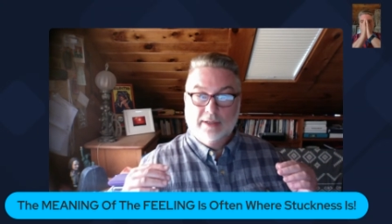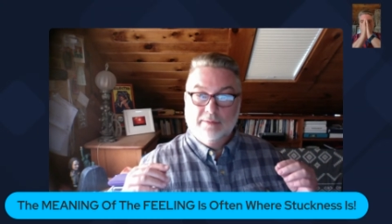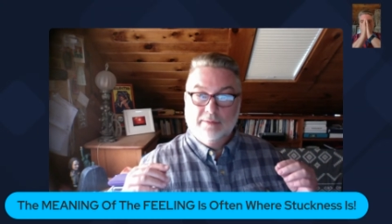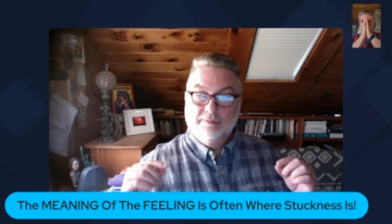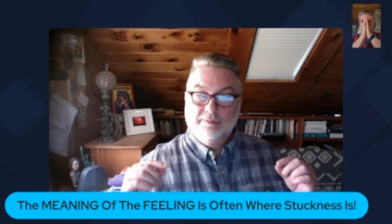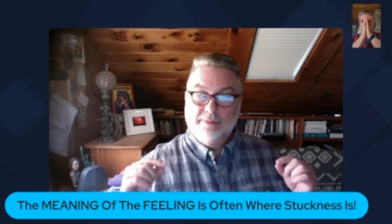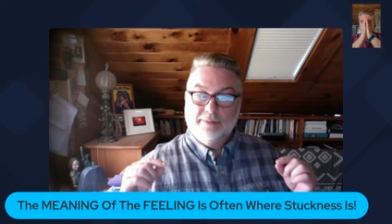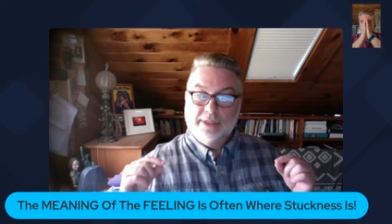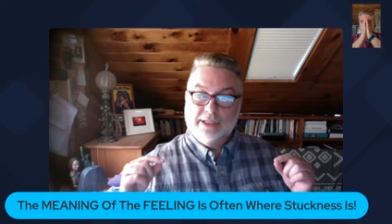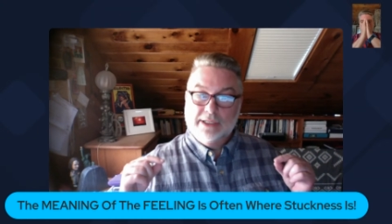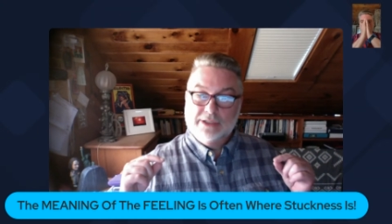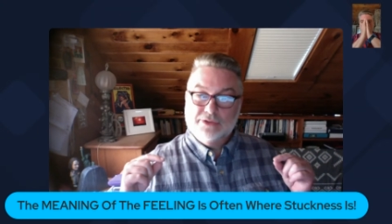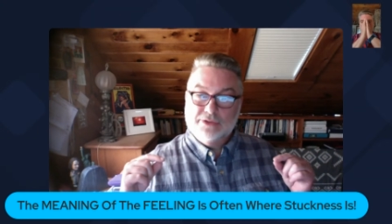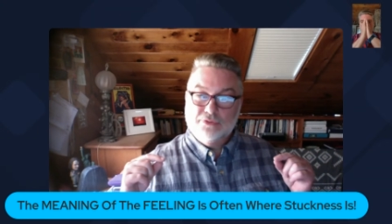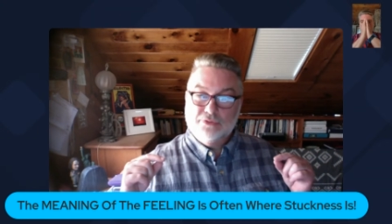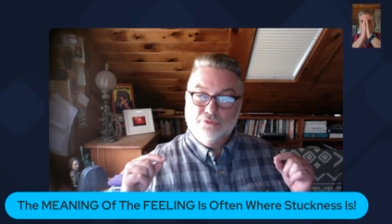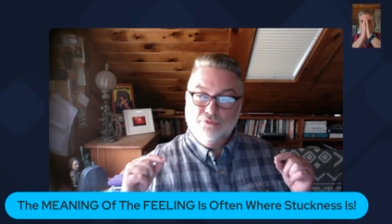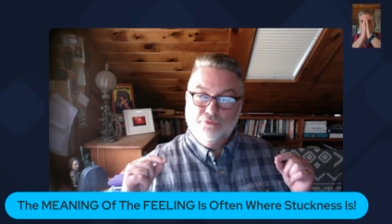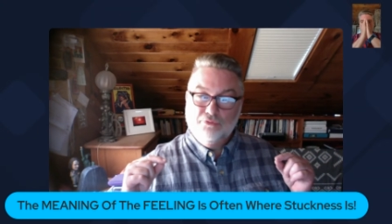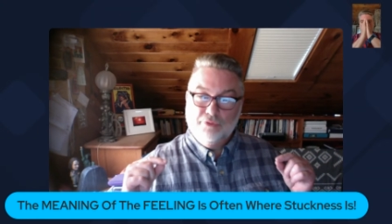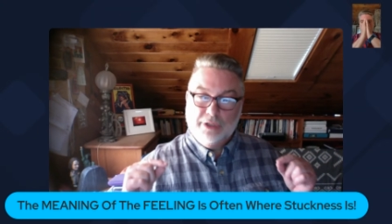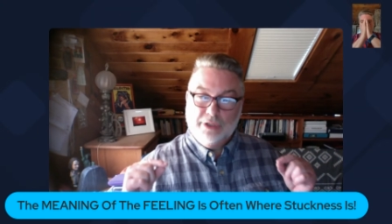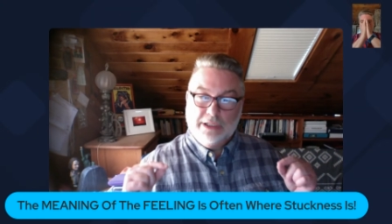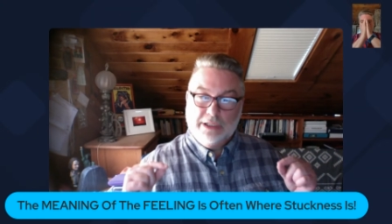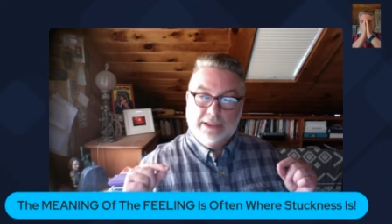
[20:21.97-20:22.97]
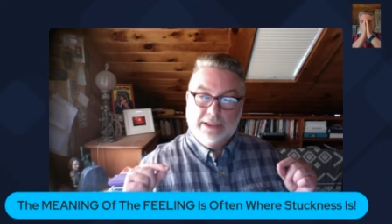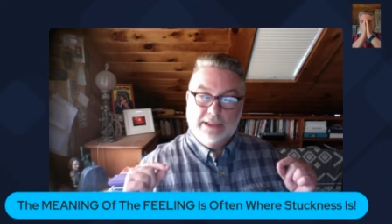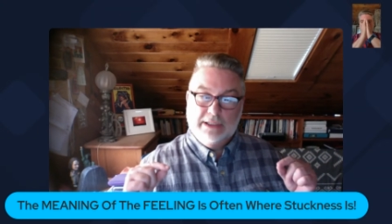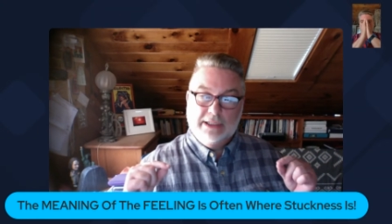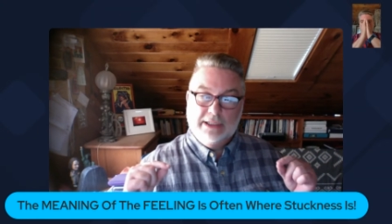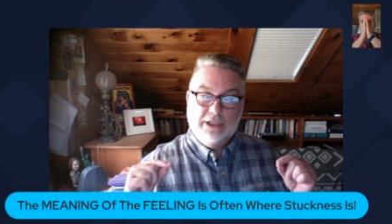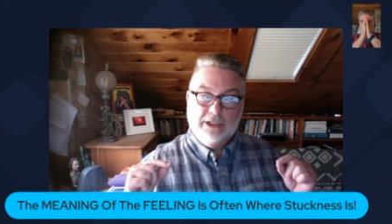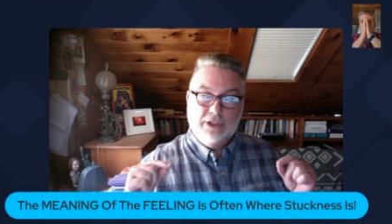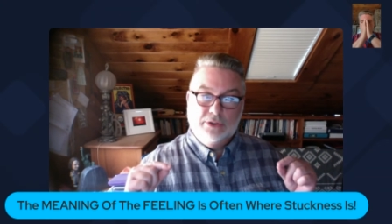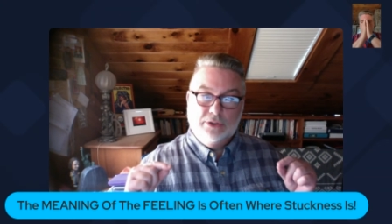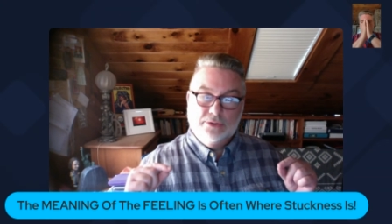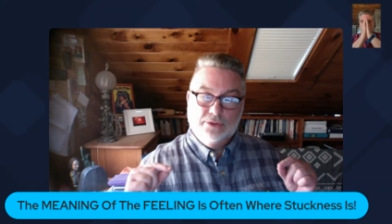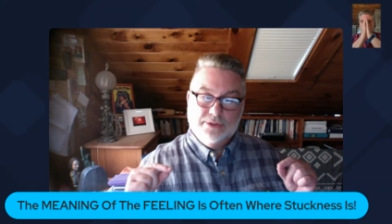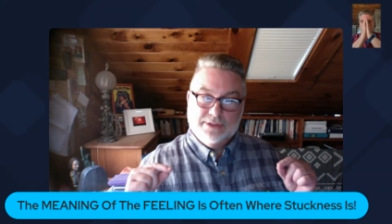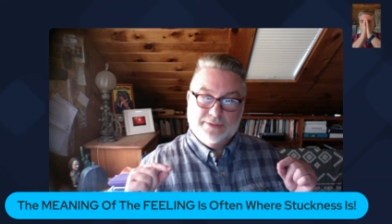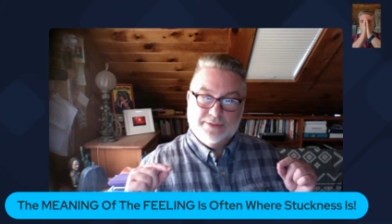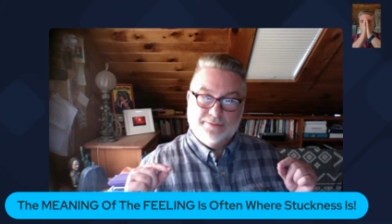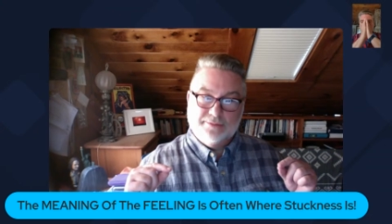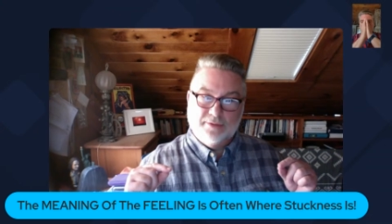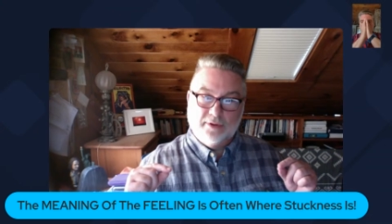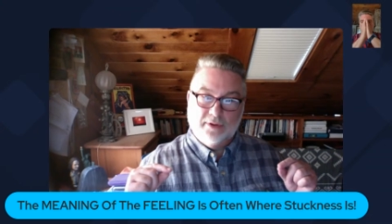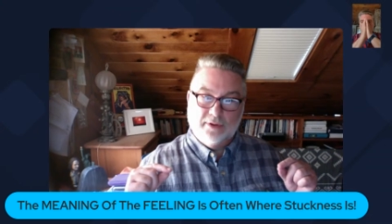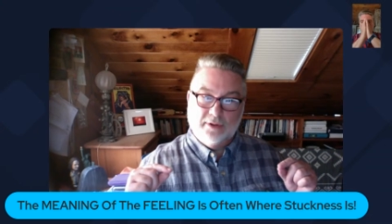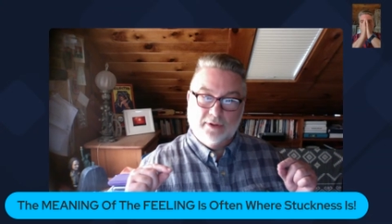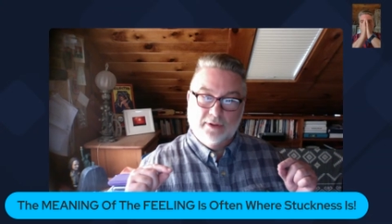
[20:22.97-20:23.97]
But it's really
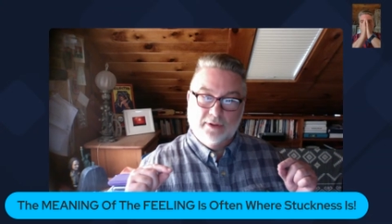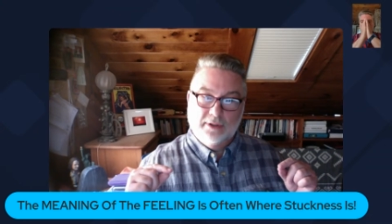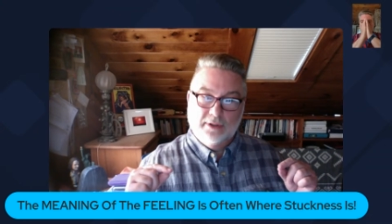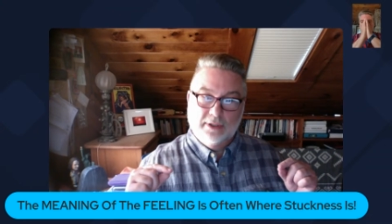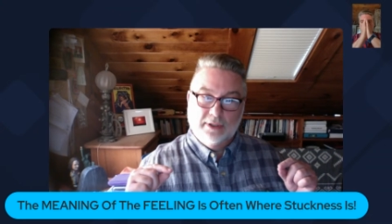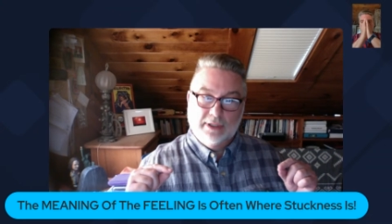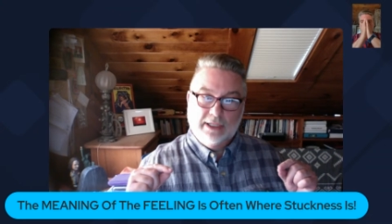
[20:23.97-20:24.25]
useful